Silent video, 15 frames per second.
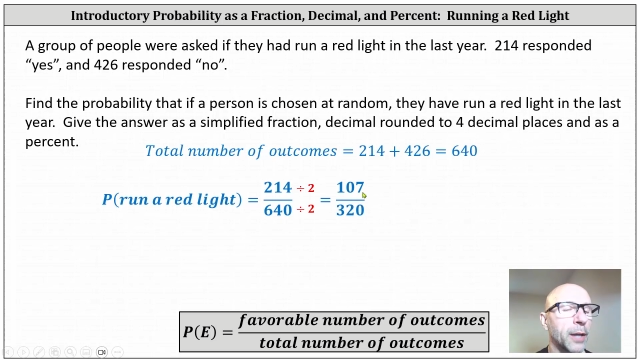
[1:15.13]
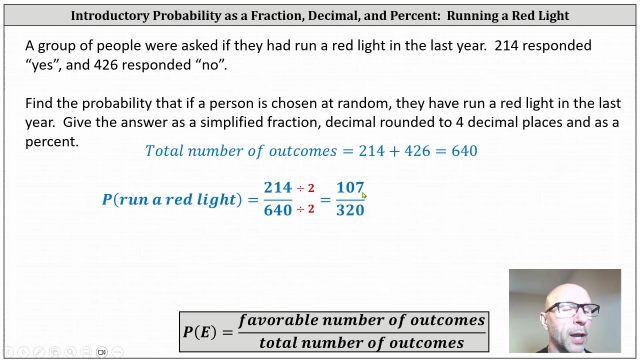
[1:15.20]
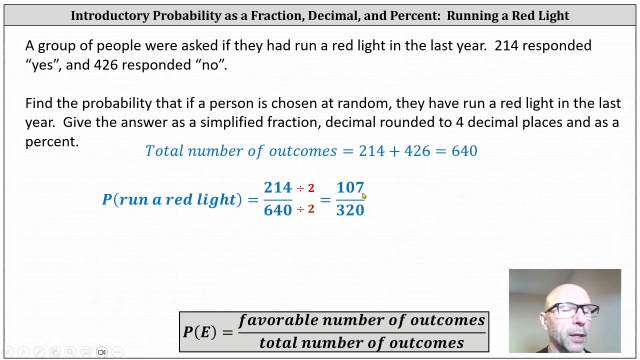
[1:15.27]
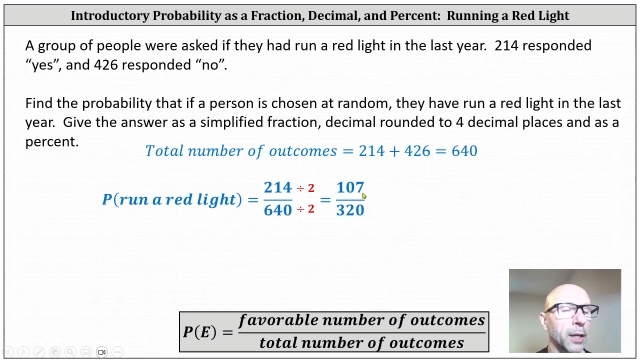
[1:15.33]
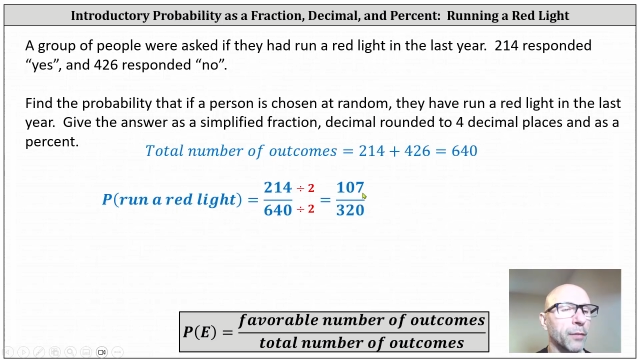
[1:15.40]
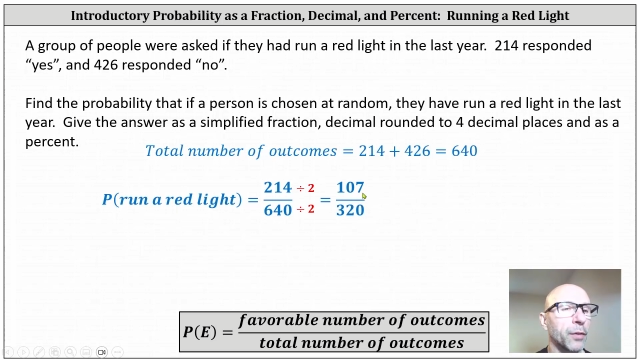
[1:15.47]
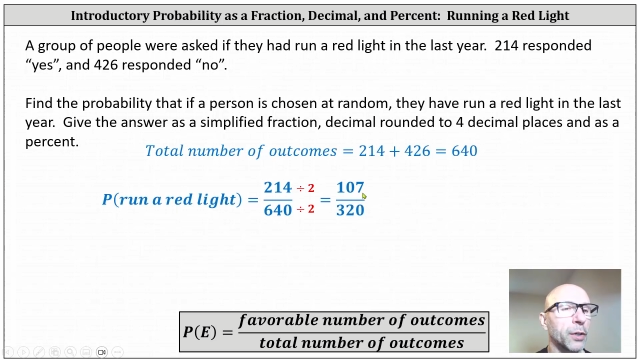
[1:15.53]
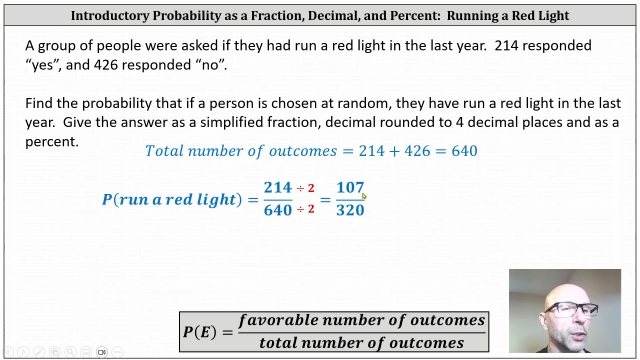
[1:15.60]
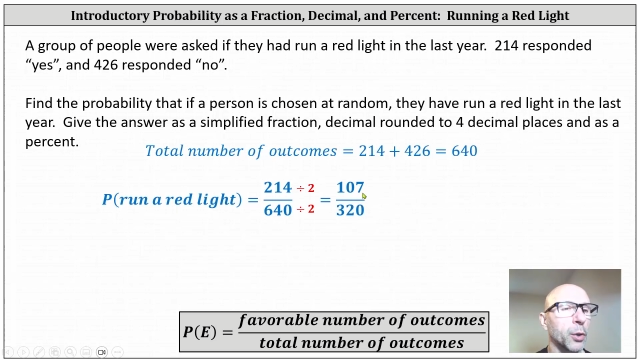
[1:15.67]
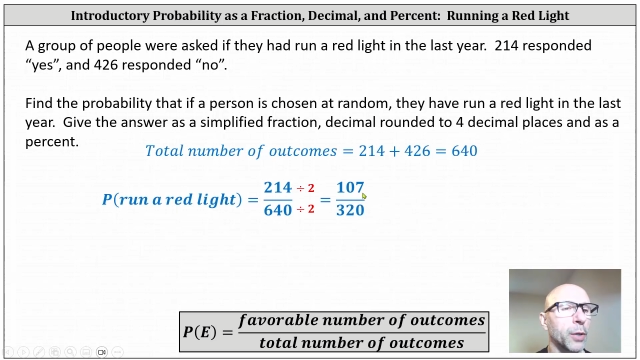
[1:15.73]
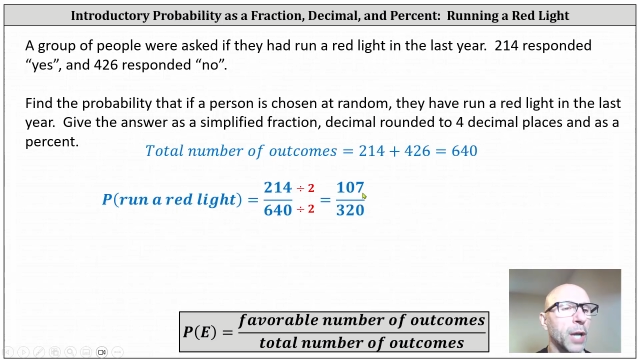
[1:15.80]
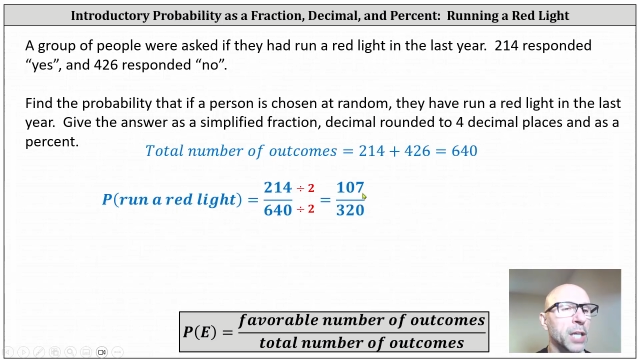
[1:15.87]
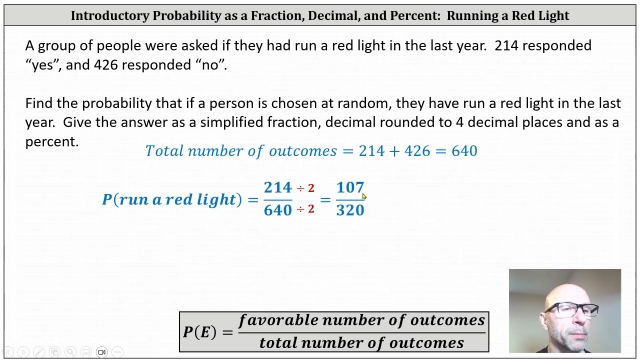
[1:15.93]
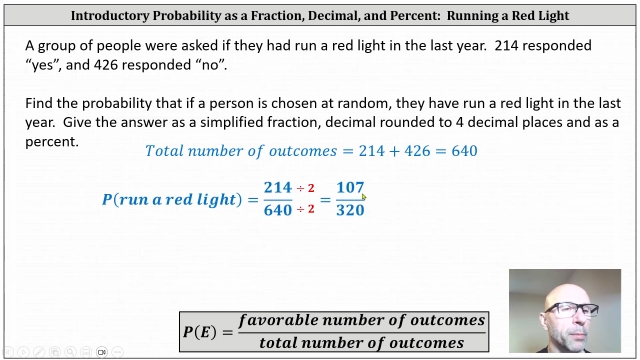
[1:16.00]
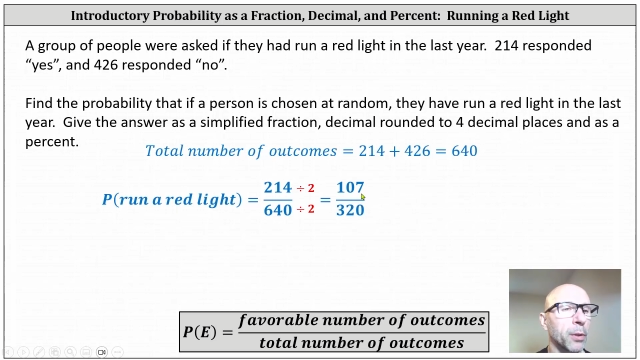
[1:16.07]
And now to convert to
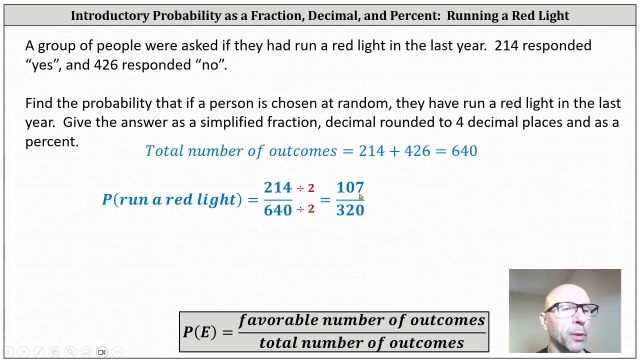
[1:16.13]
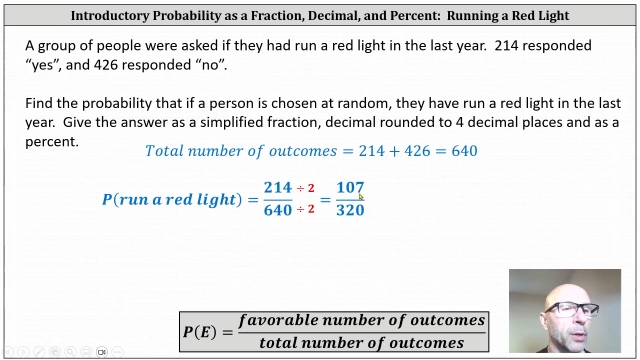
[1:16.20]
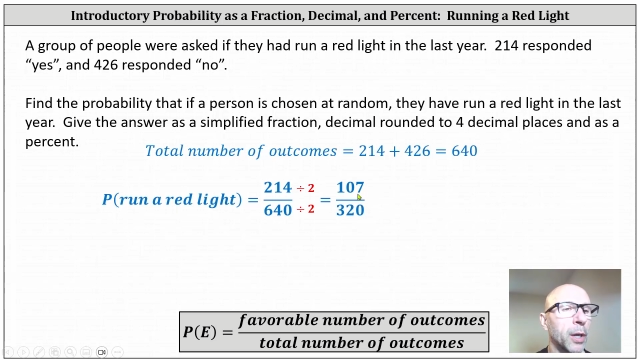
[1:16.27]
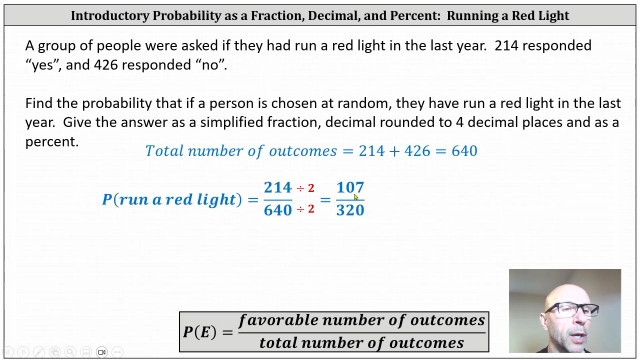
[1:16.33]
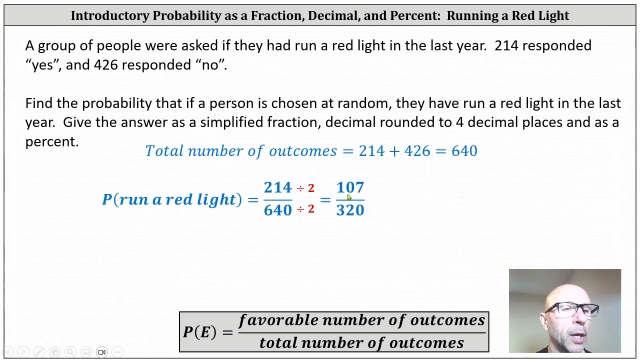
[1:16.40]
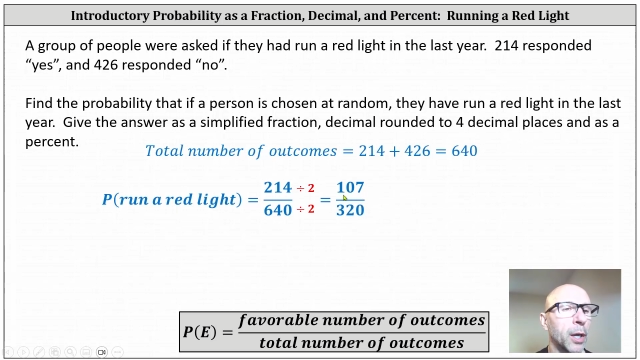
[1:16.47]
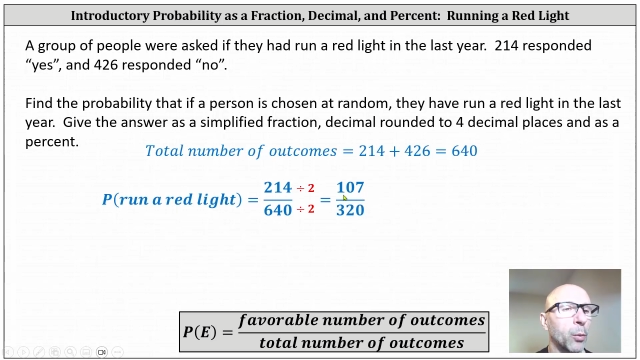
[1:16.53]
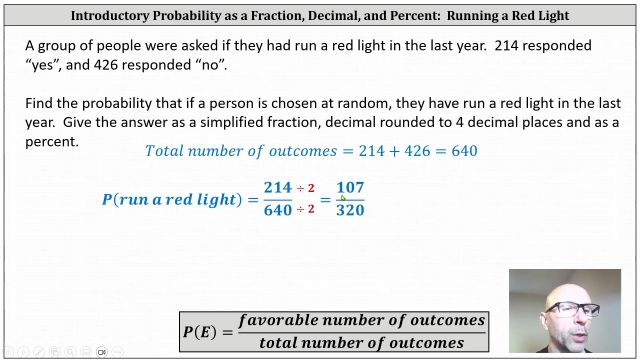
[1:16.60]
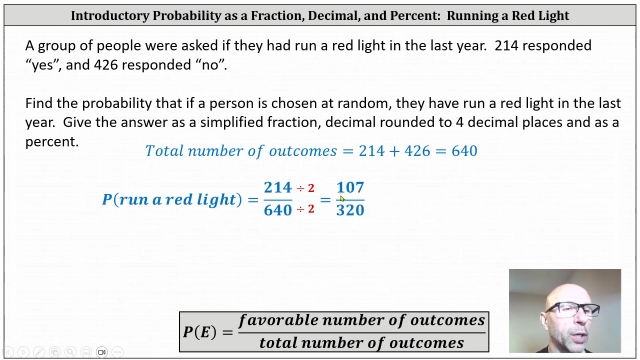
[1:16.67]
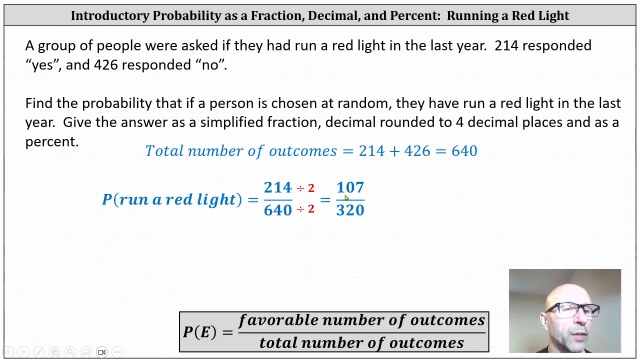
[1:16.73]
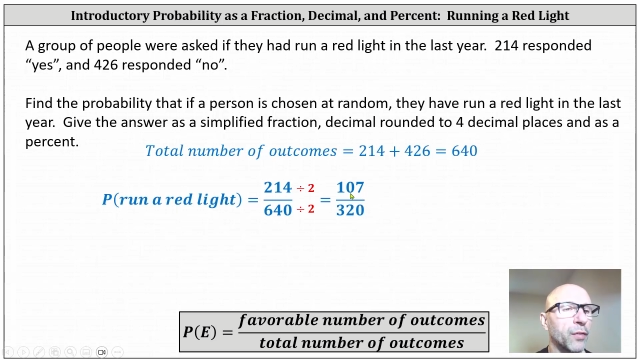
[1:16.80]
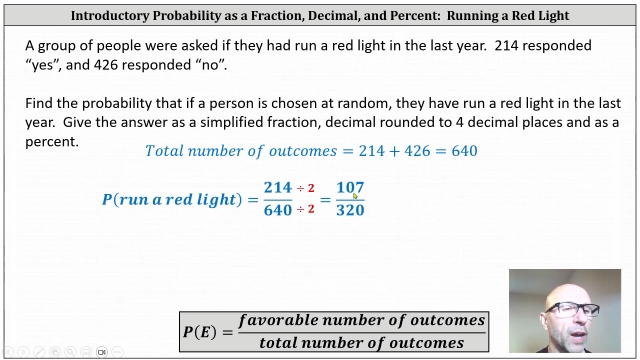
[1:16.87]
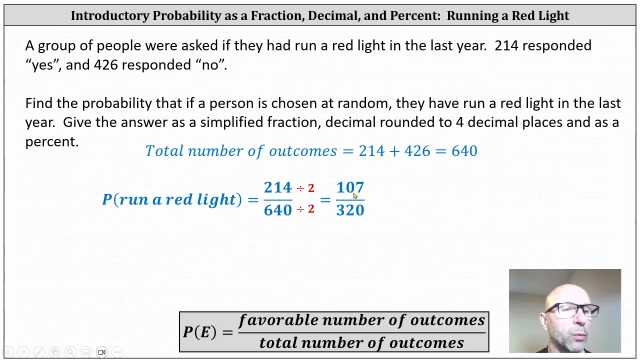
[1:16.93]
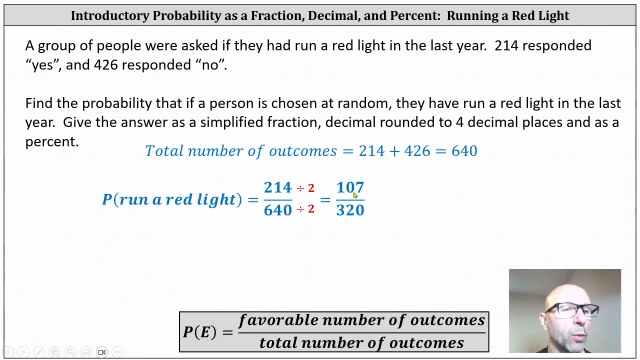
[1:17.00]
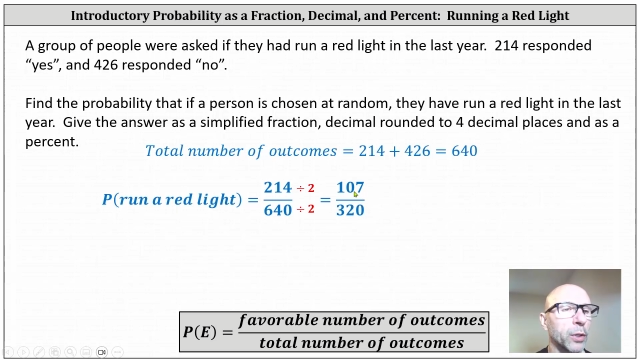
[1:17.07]
a decimal, we
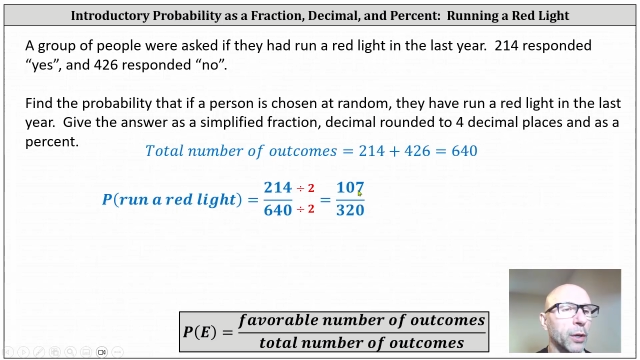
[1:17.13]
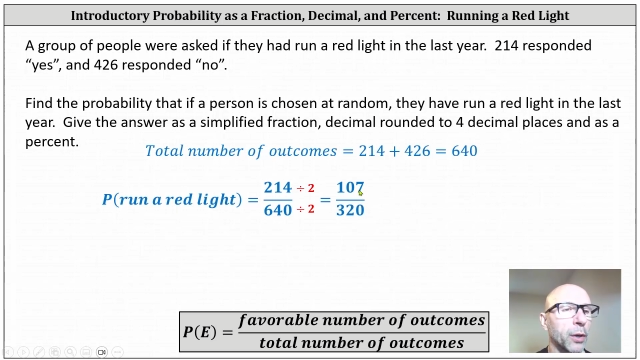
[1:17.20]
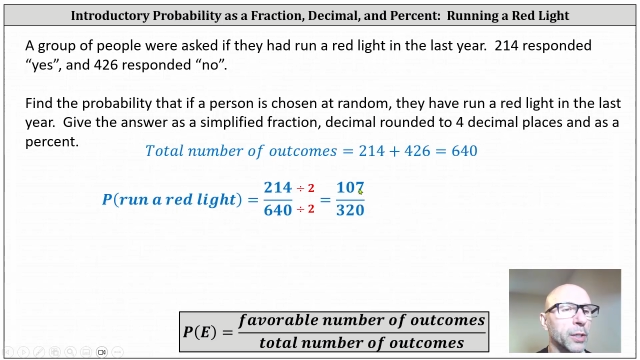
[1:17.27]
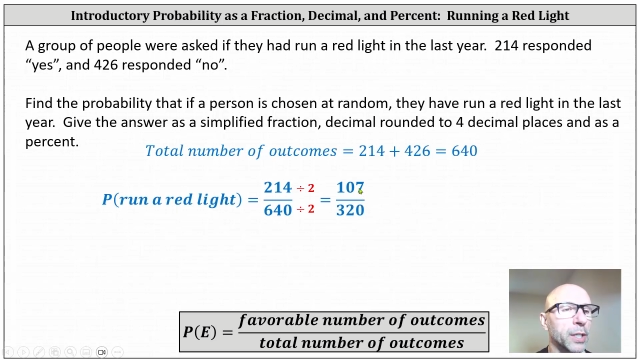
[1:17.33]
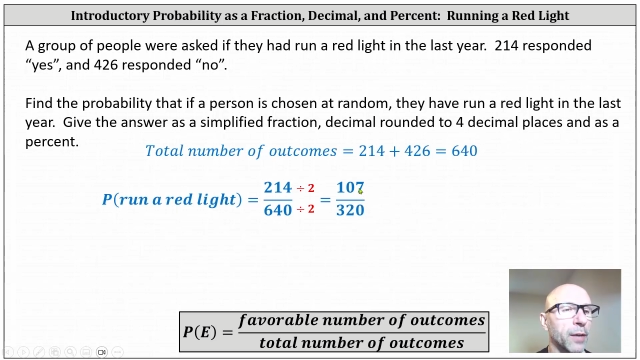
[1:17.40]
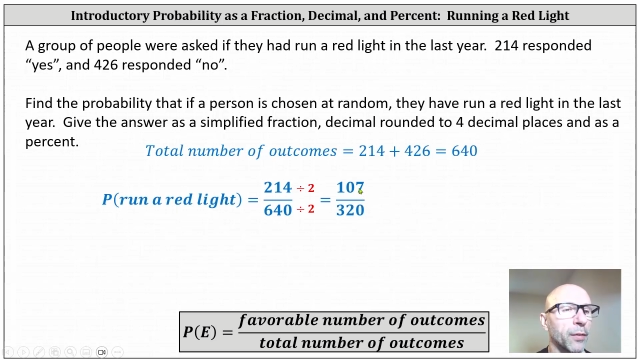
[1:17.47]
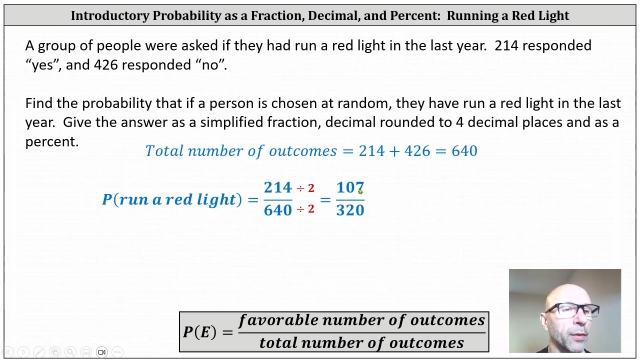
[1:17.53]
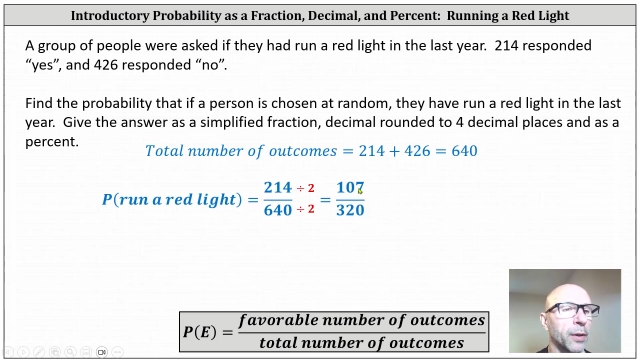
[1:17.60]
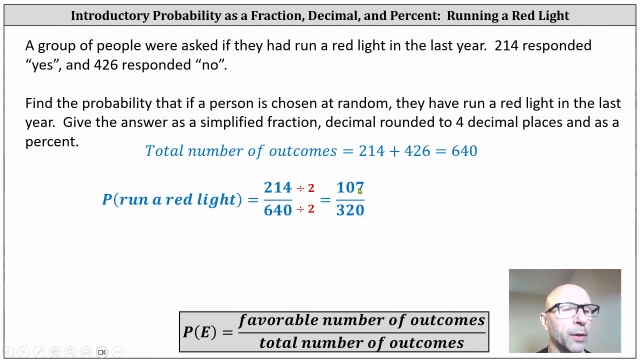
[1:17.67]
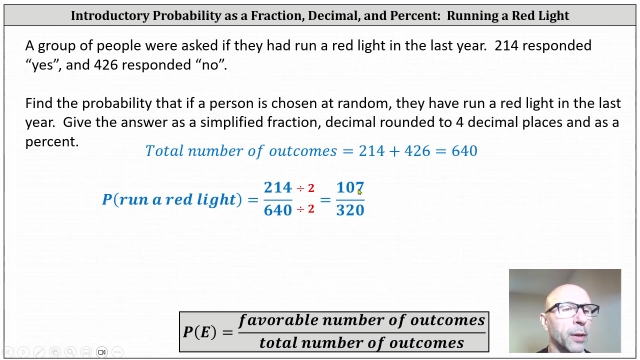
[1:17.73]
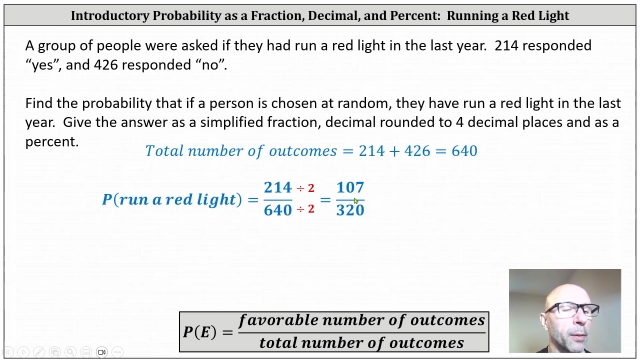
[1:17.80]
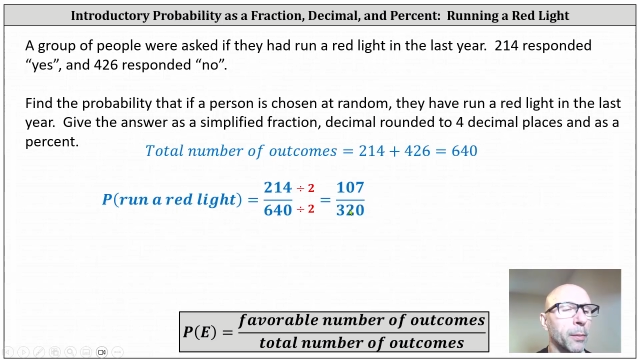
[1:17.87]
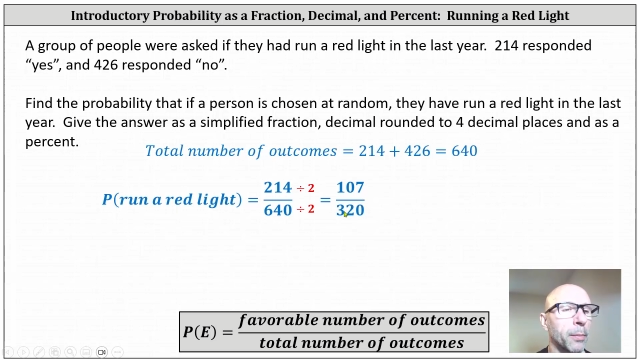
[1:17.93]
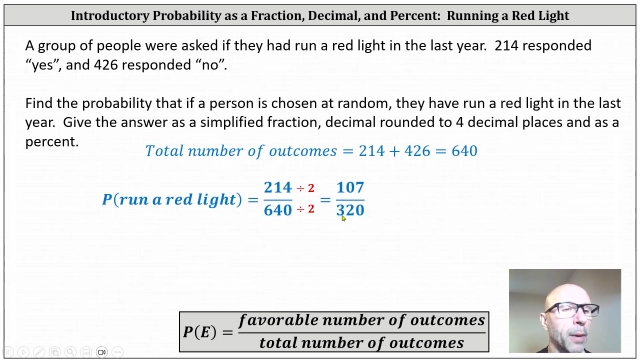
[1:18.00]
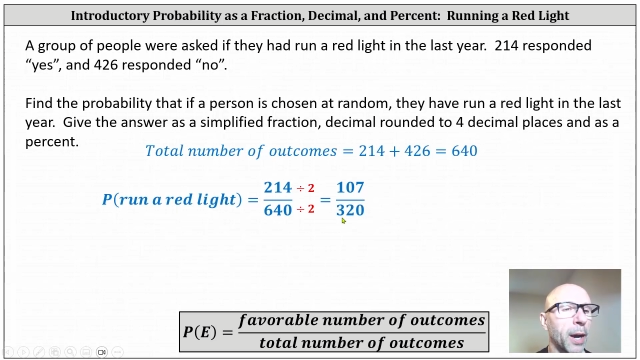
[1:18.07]
divide 107